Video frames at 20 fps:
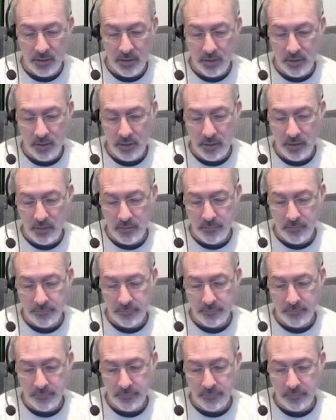
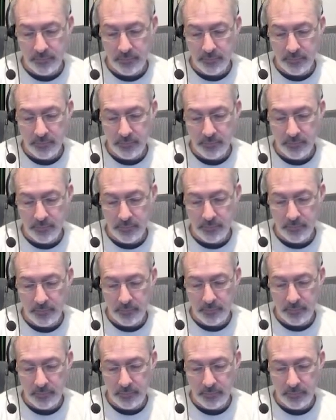
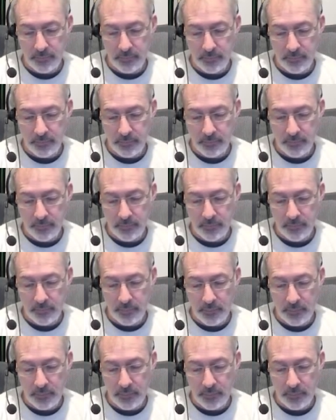Nothing is said.